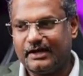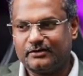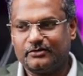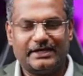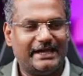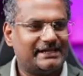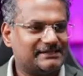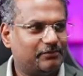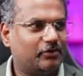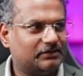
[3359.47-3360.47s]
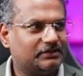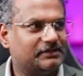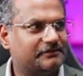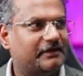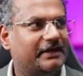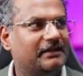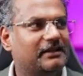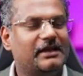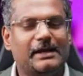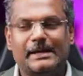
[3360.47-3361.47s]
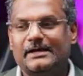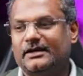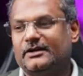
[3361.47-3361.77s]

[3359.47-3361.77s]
or I could export this file